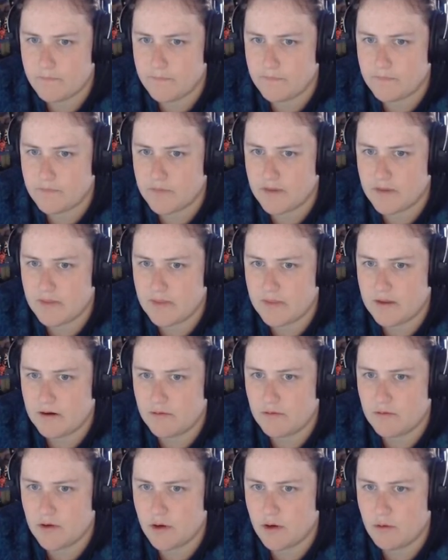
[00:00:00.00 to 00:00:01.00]
And then I'll
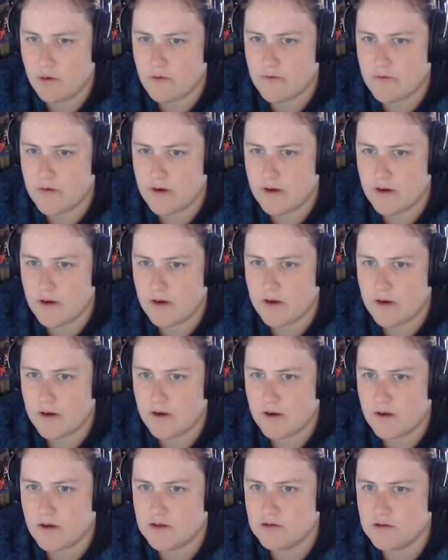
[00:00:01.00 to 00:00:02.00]
go
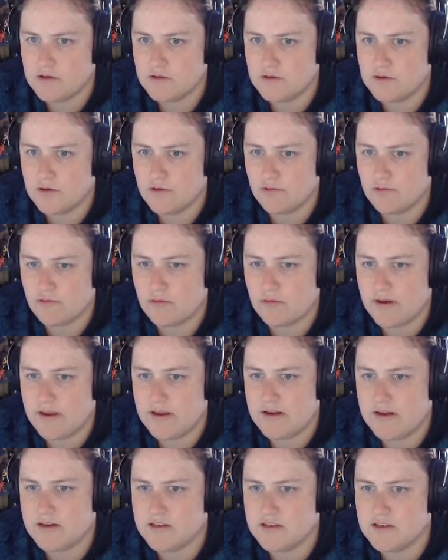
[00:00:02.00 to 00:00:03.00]
over to
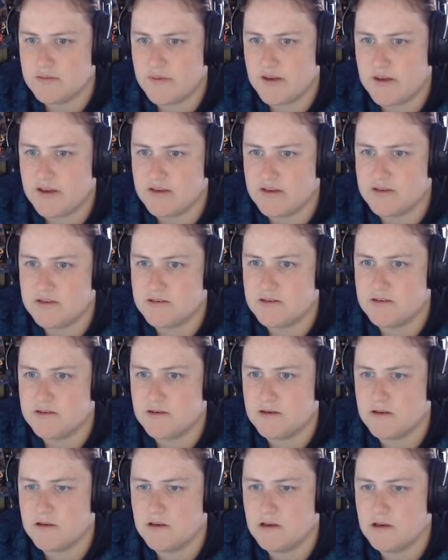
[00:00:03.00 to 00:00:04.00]
green space.
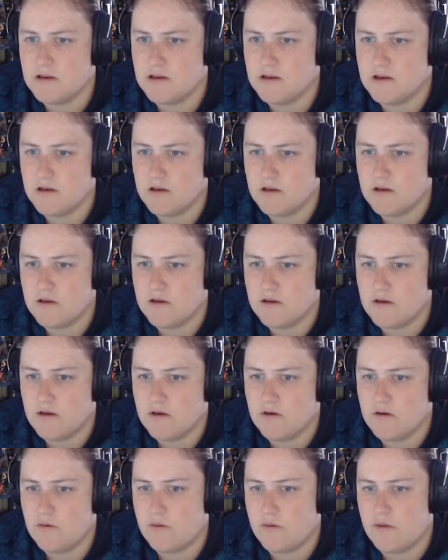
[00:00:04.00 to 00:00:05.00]

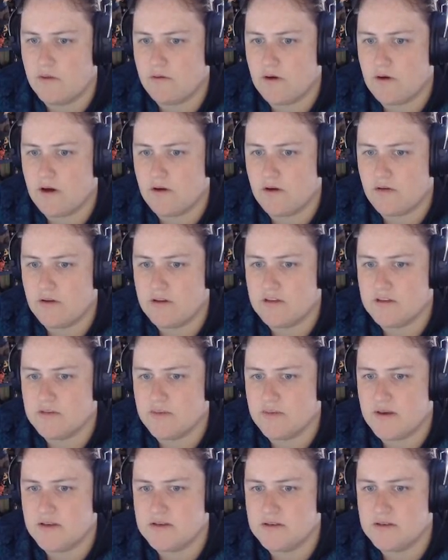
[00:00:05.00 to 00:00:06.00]
There are green
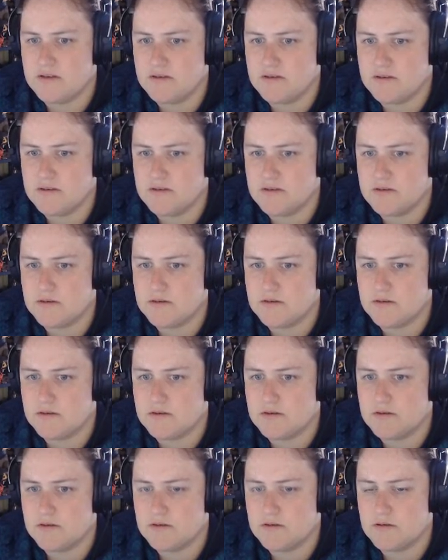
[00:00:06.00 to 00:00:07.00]
spaces.
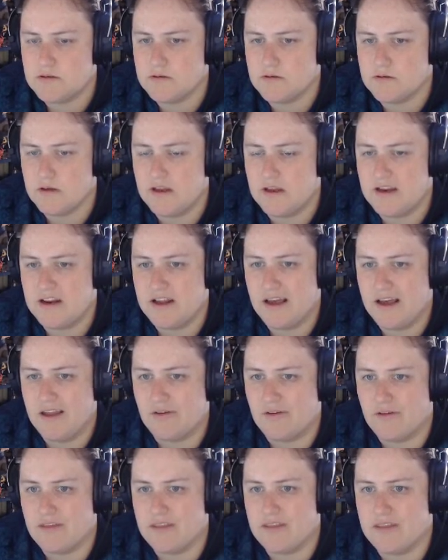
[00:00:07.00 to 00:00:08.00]
I need to colour
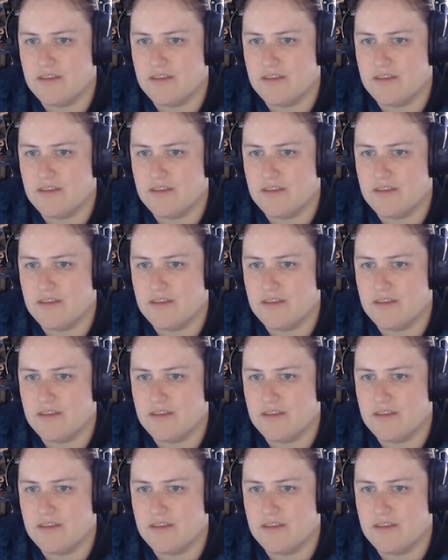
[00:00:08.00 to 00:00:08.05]
in the